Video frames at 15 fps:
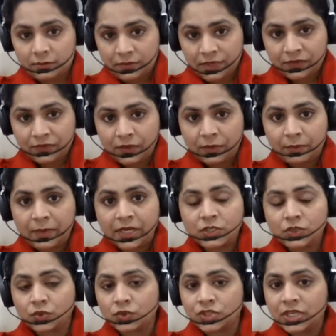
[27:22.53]
development,
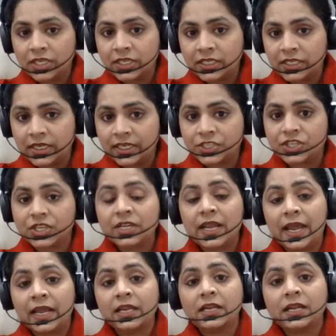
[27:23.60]
social interaction,
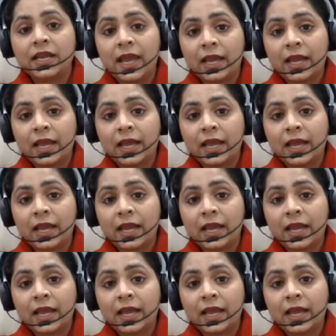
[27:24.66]
and